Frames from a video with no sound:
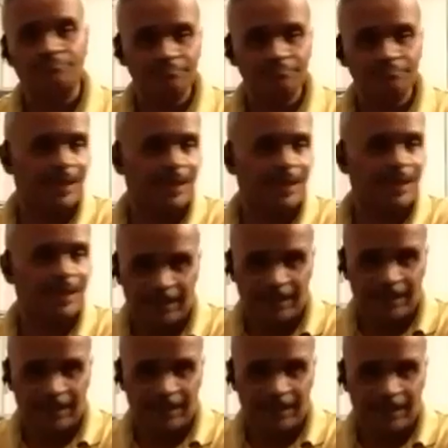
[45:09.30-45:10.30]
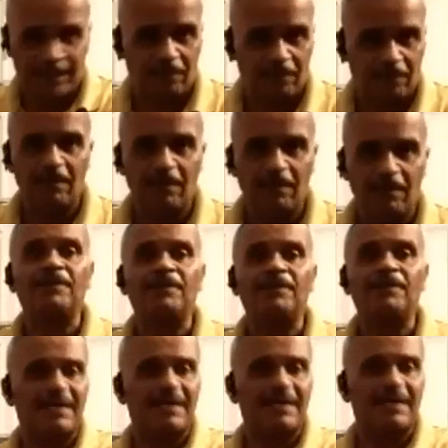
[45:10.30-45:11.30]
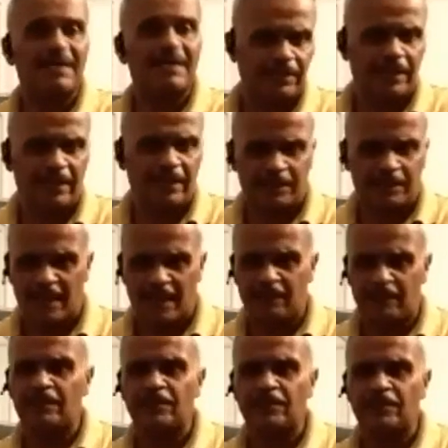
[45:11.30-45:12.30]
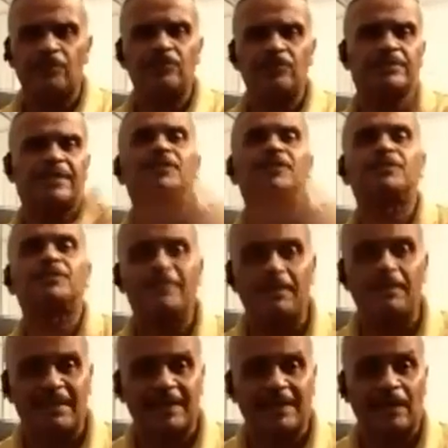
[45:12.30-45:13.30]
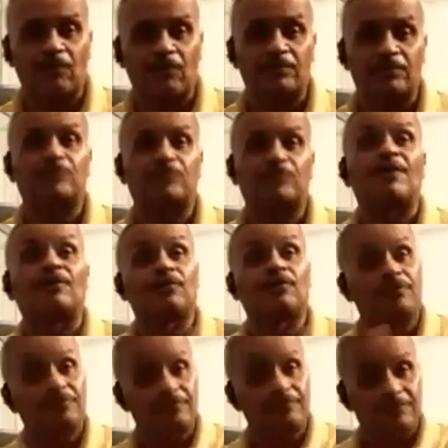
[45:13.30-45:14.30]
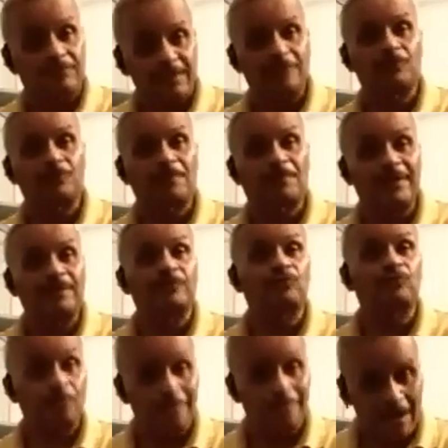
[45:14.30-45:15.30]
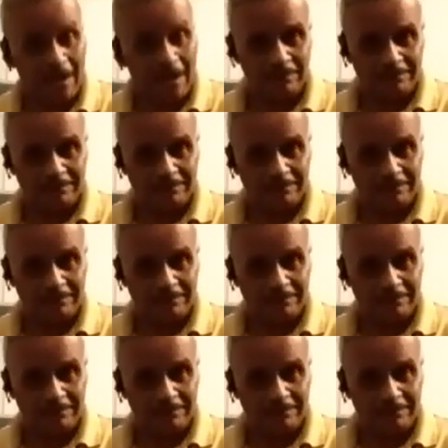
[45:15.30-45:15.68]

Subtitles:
same thing, you know. But the masacote is like, or you say, teach me the masacote so I can learn how to play the tumbao.